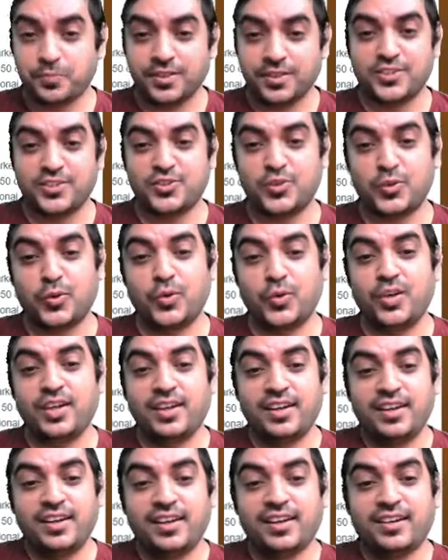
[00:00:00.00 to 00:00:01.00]
So
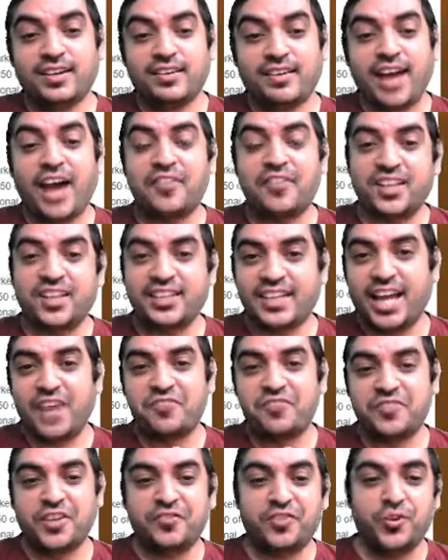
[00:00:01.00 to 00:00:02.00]
after, I think
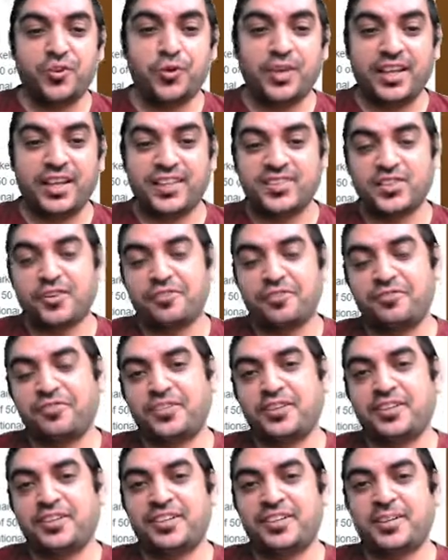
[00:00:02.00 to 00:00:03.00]
after a few days of
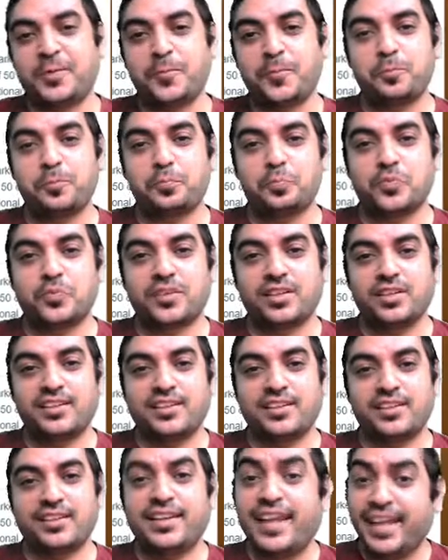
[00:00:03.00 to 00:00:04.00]

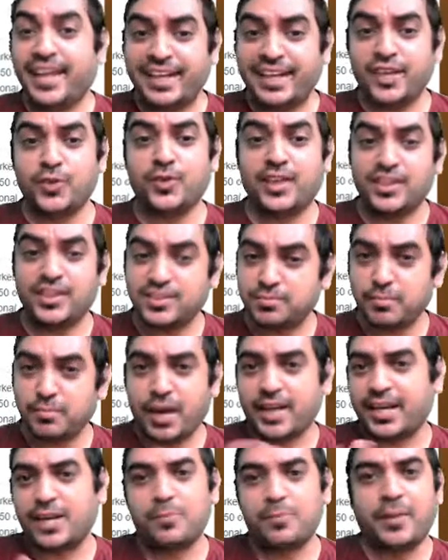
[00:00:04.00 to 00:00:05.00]
negative things,
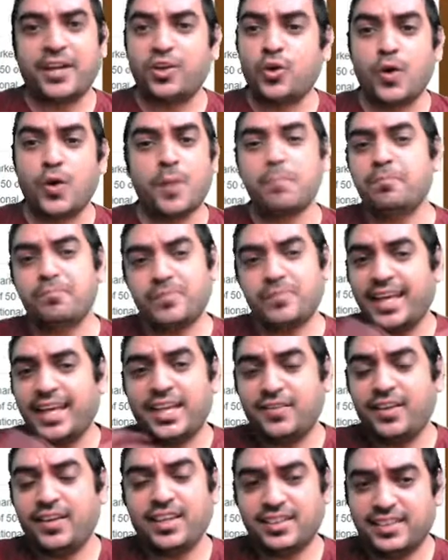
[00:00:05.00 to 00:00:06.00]
market might go up.
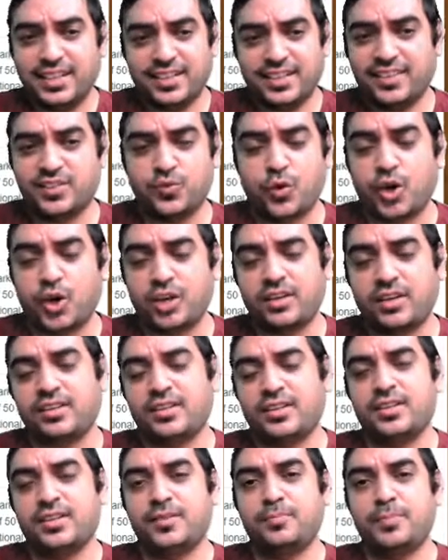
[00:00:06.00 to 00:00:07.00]
Anyway, that is what
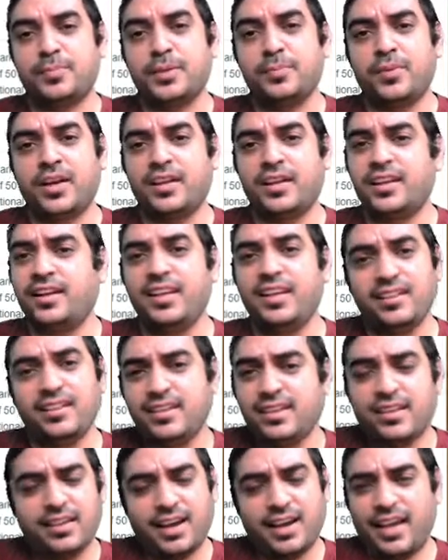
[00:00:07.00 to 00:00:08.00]
people are telling.
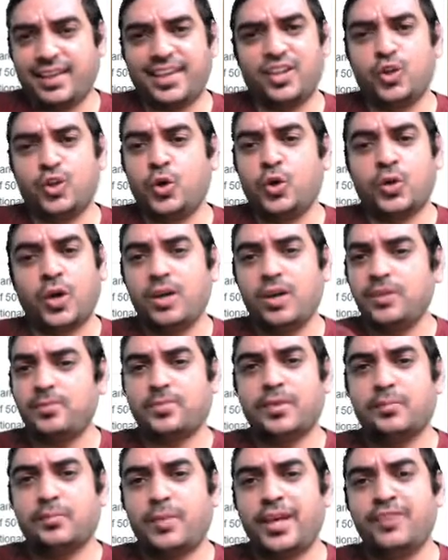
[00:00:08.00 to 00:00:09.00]
I can go wrong.
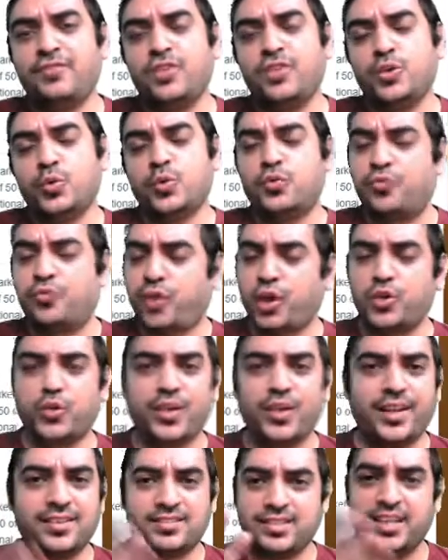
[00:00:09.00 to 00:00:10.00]
My view for
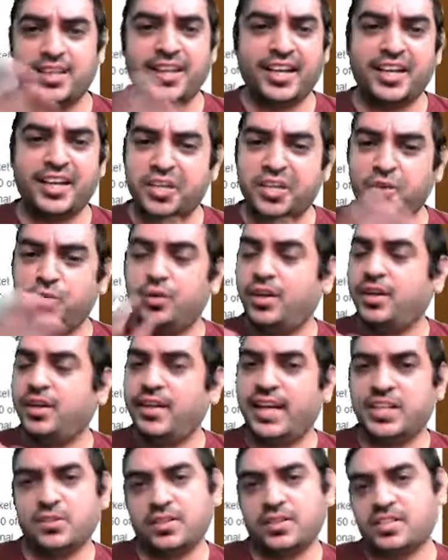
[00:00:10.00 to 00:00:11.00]
today is still negative.
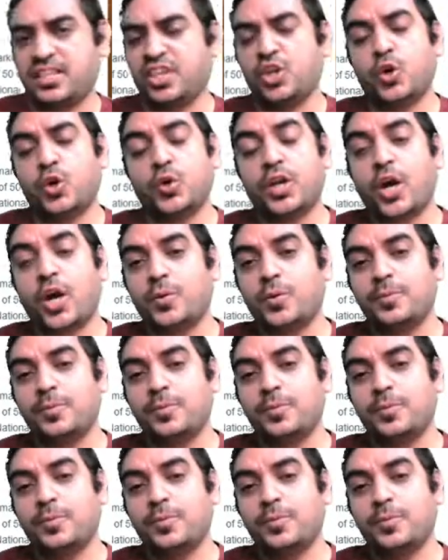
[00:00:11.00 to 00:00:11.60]
It will still go down.